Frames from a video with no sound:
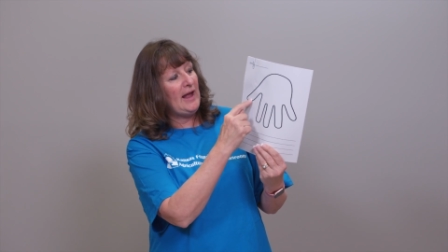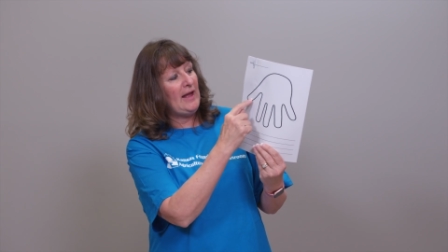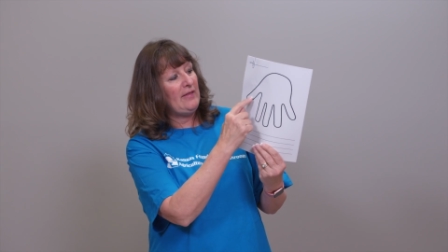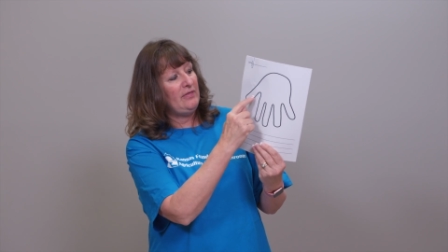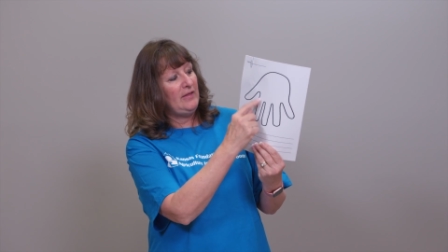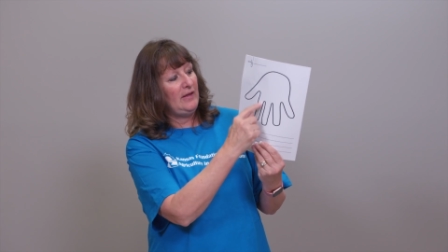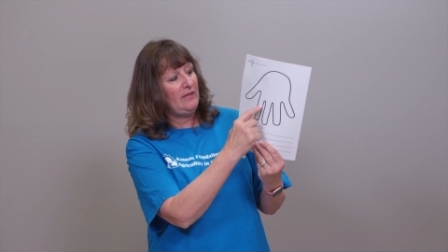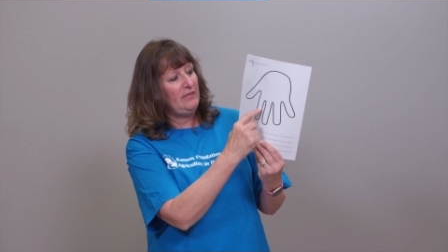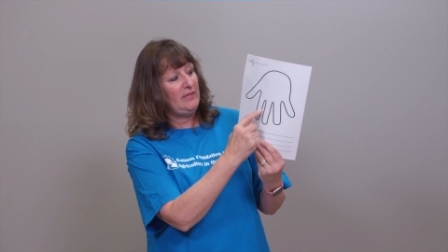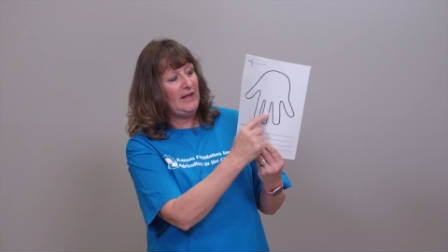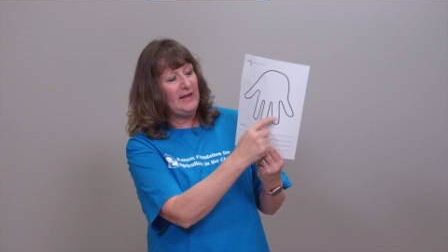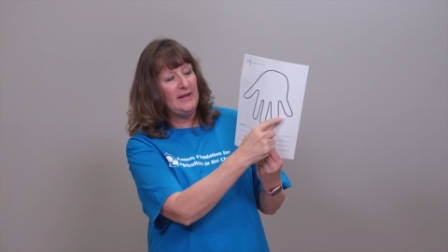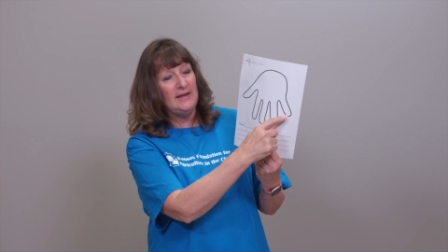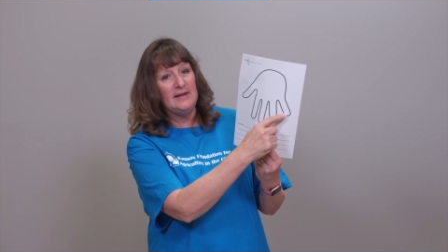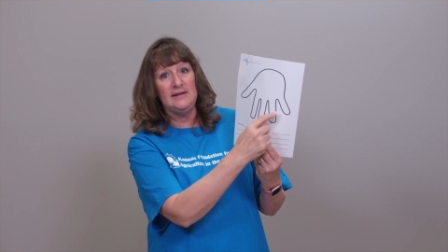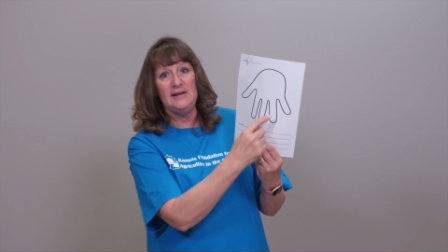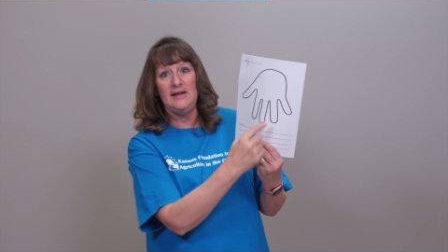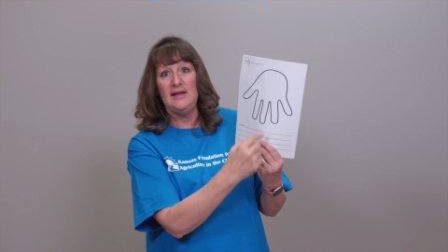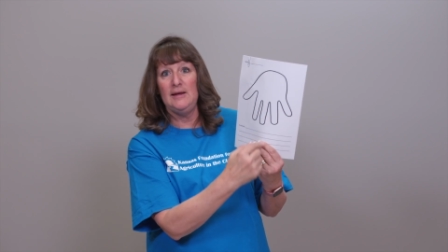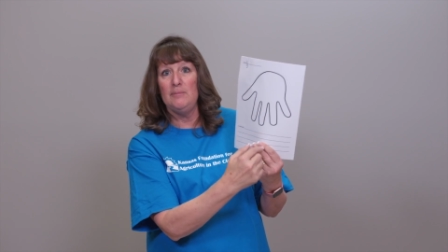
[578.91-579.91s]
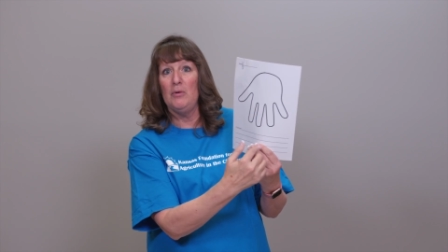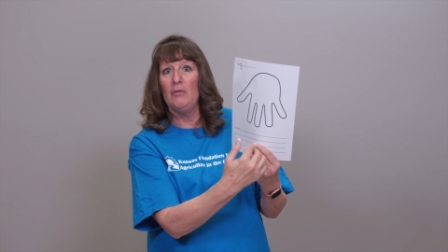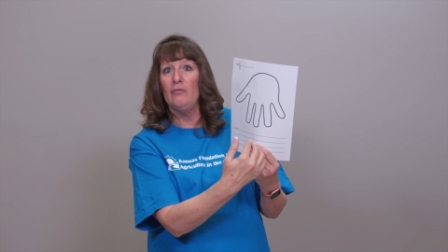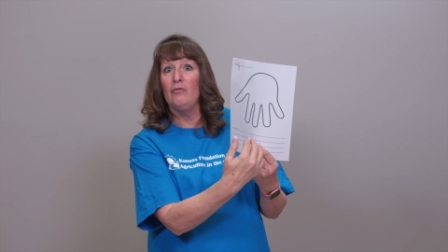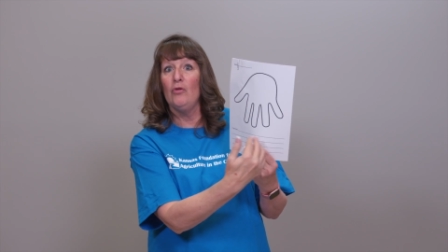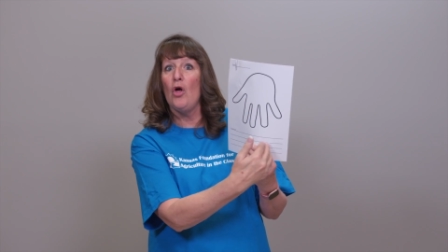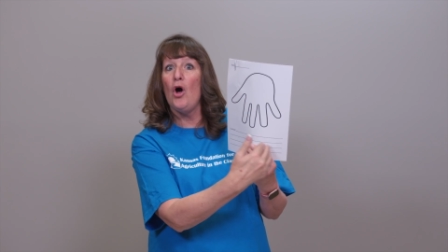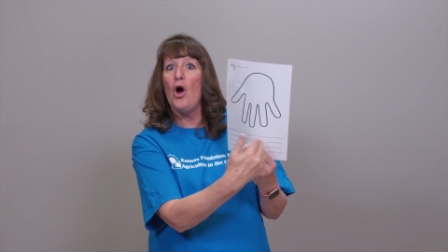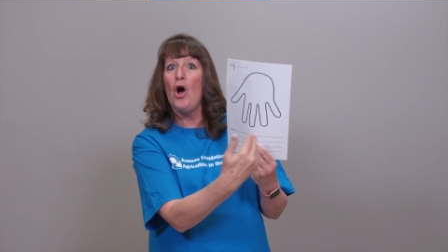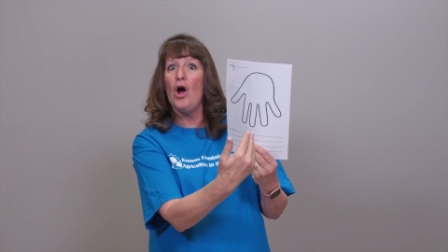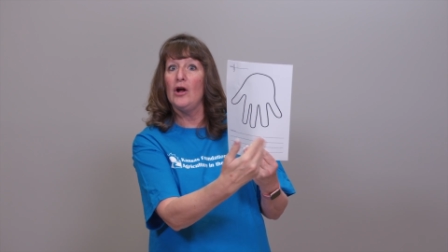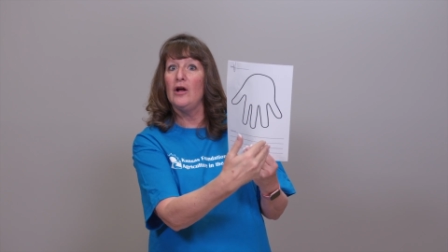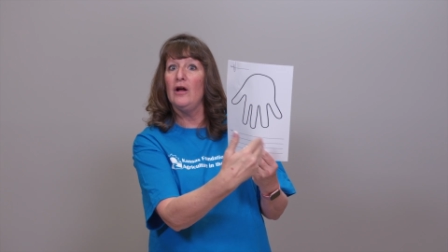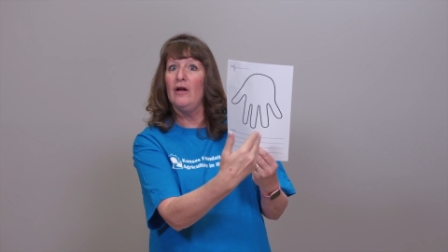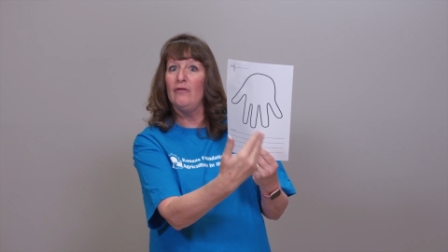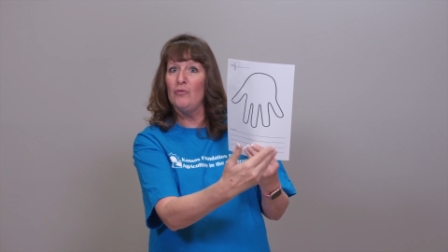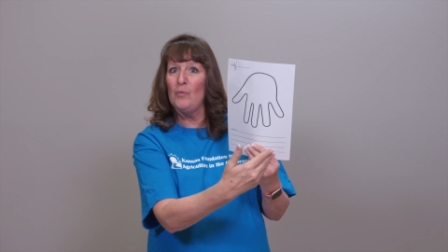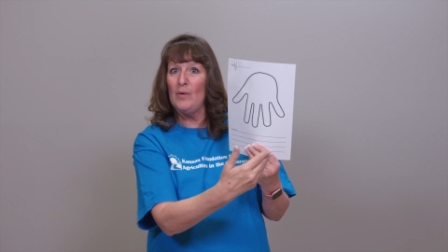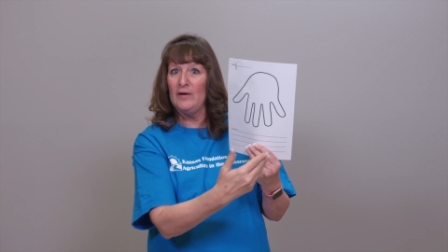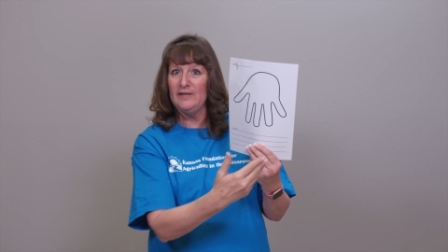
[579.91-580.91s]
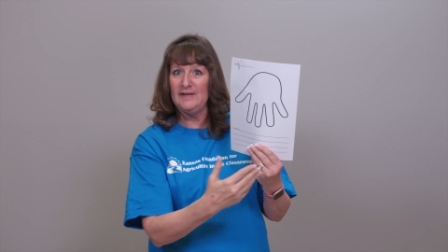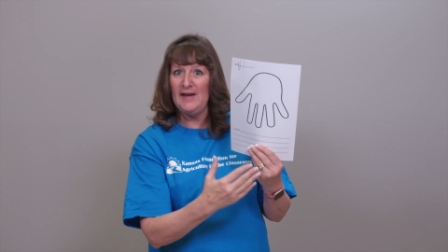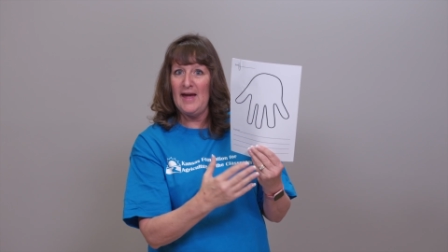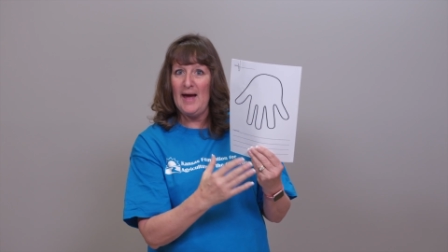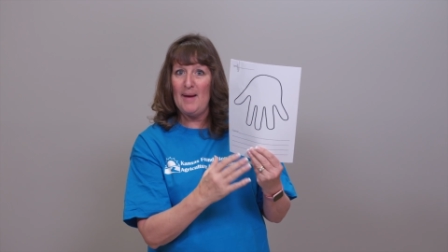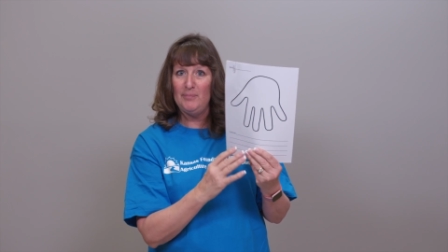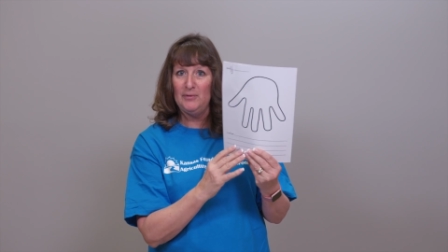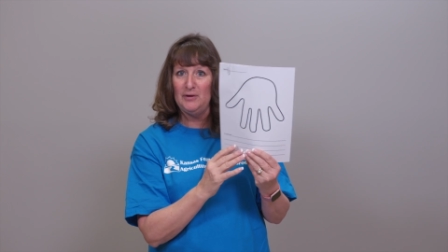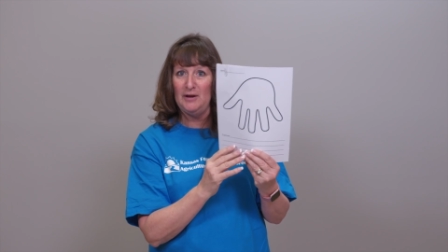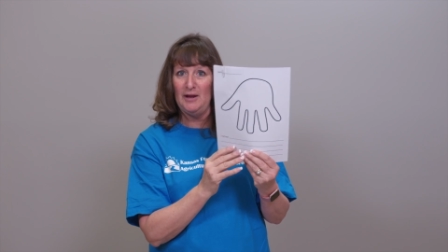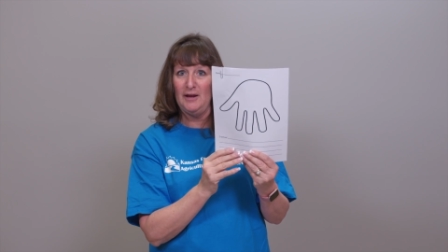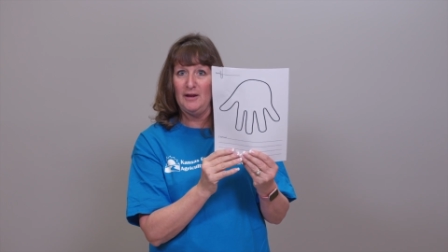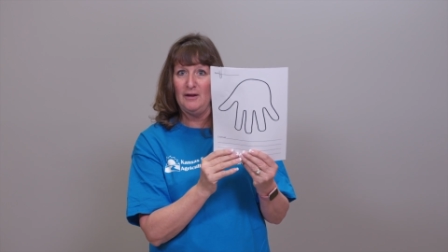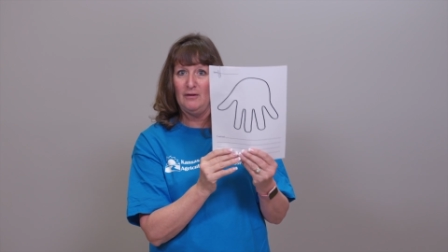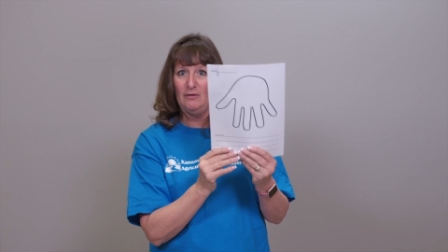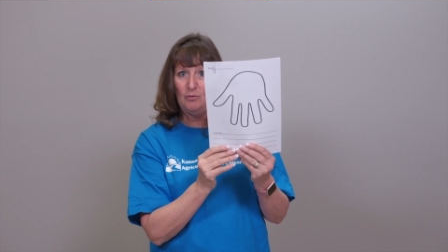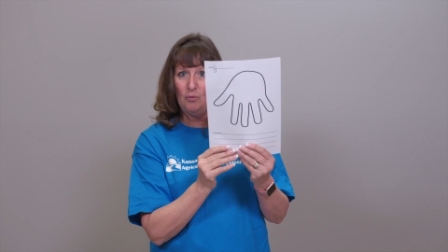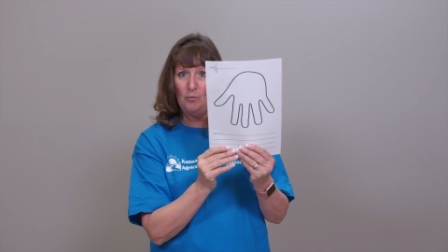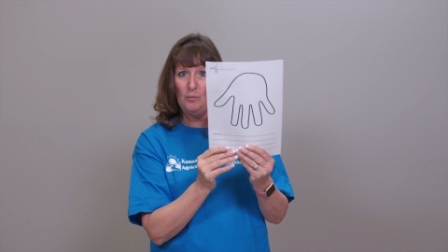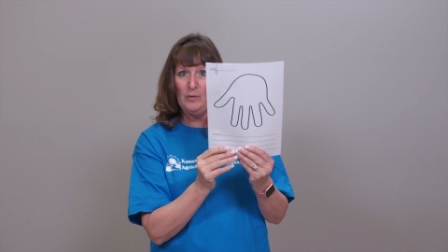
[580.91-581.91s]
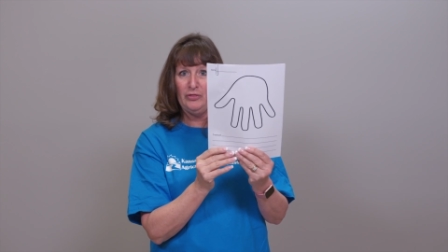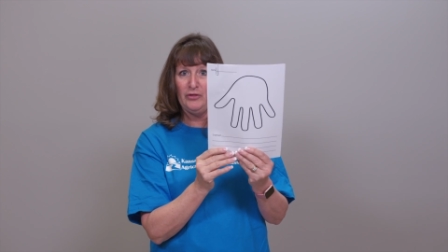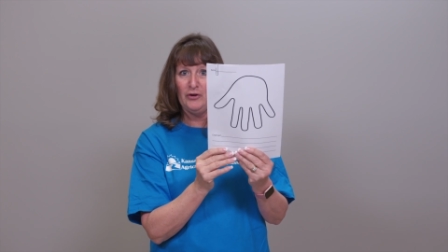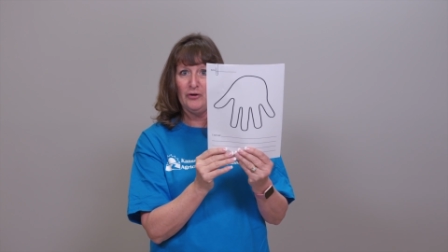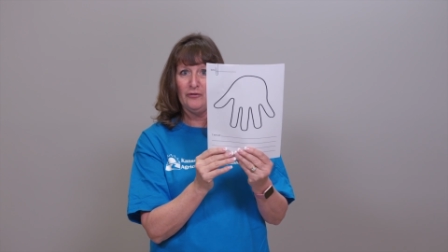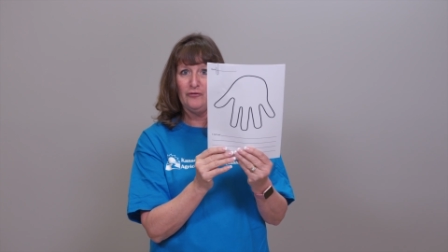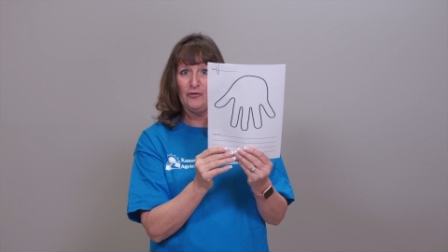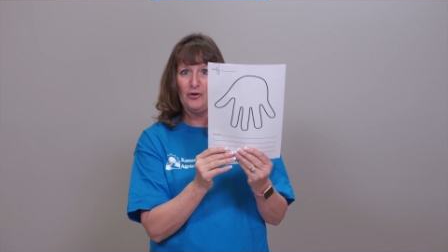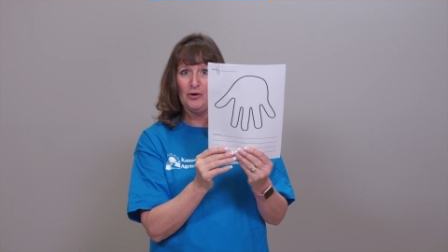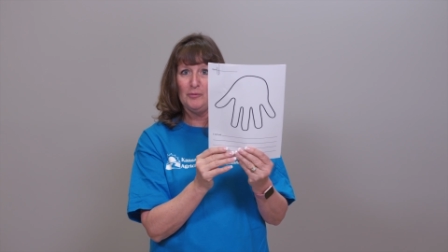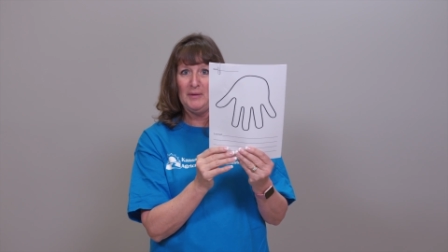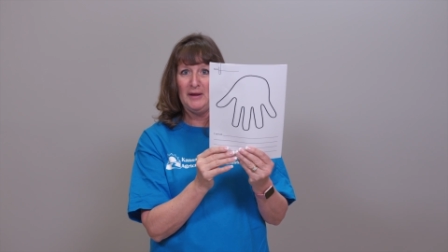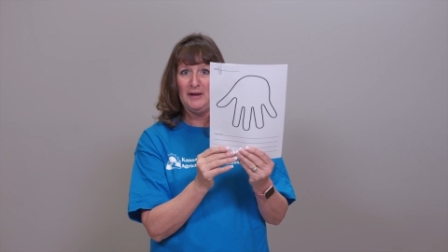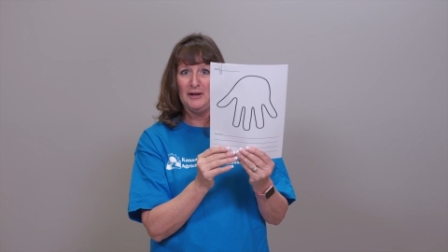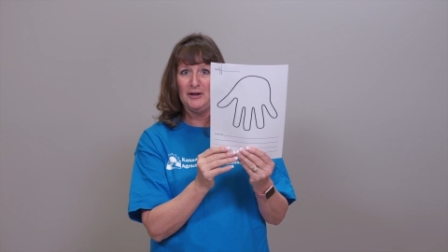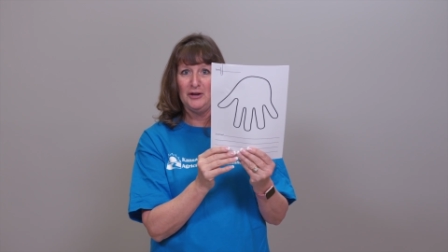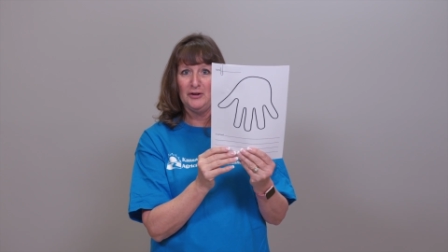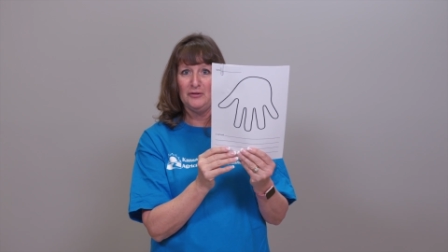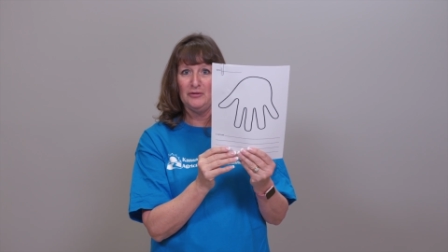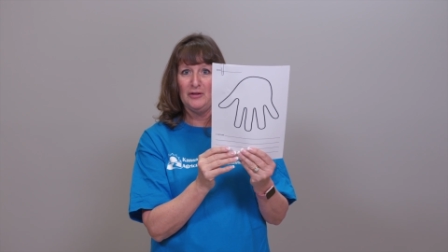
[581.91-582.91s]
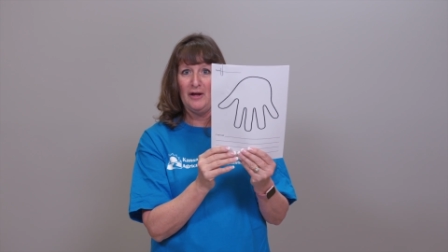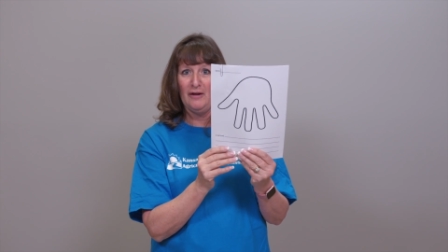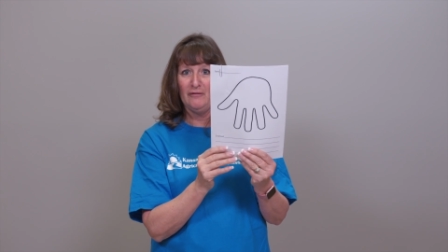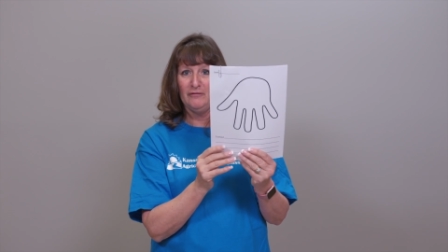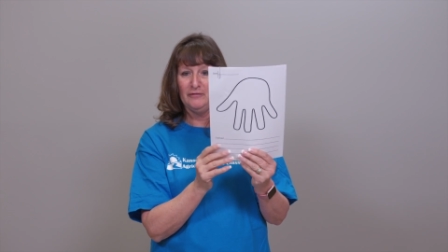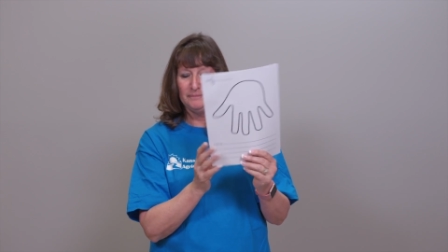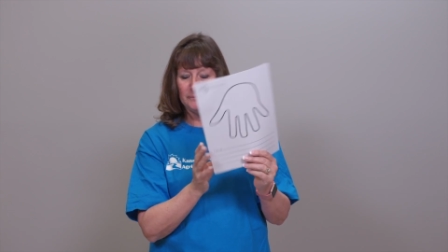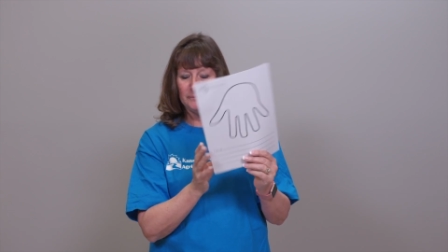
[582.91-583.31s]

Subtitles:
and then they can keep a vlog of what's happening with their farming in a glove.